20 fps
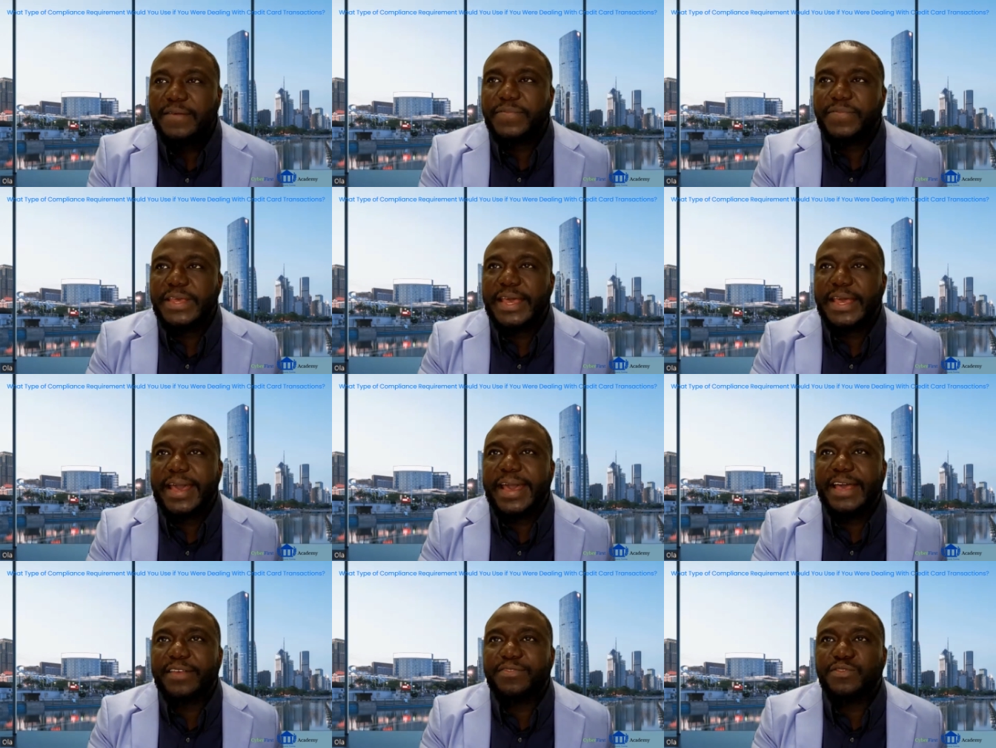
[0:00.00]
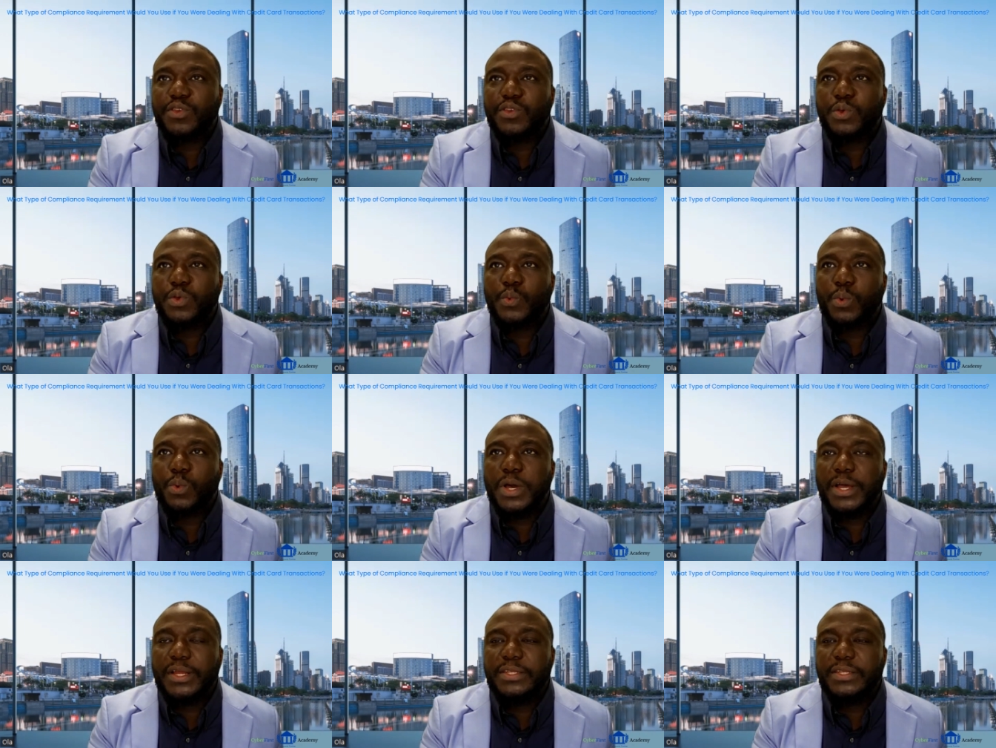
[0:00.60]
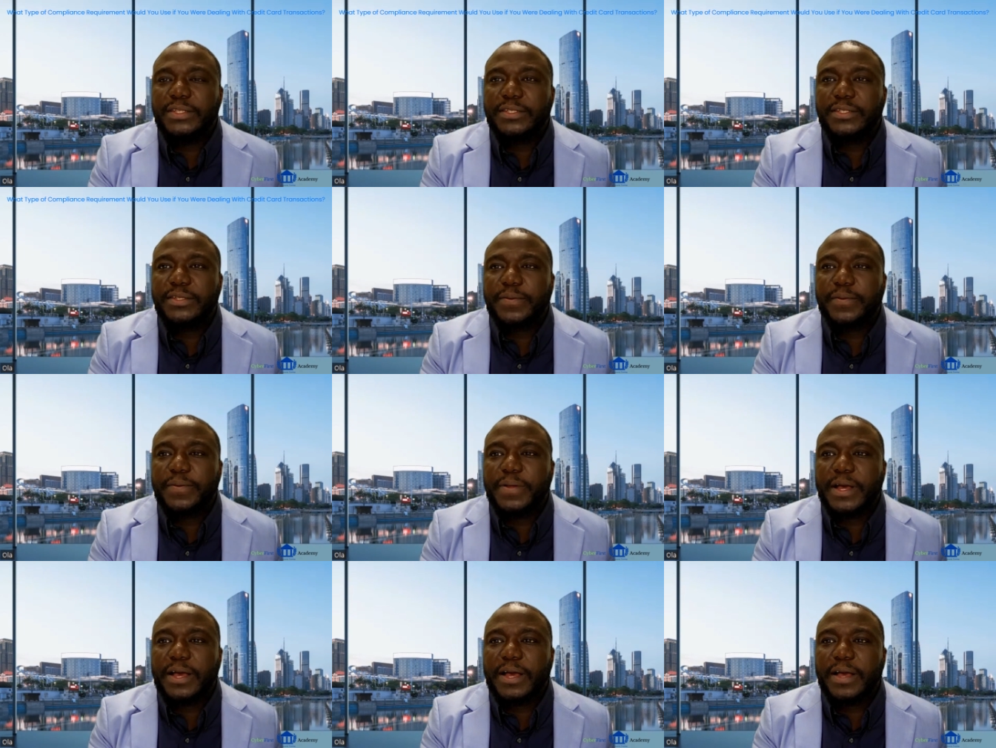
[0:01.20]
They ask you what
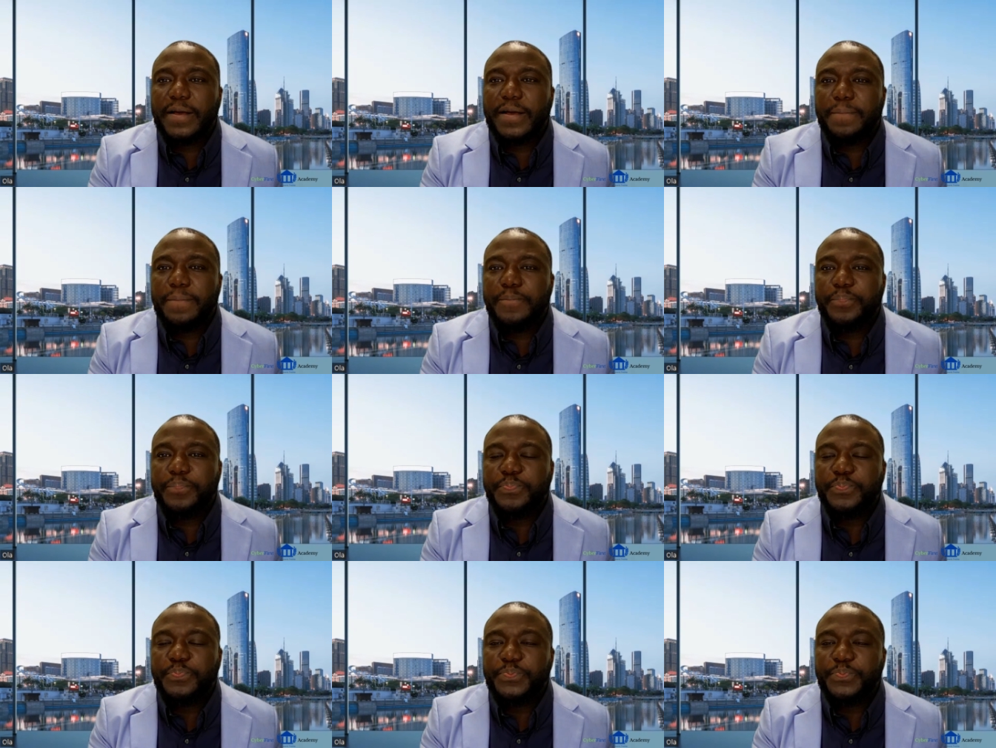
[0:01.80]
um,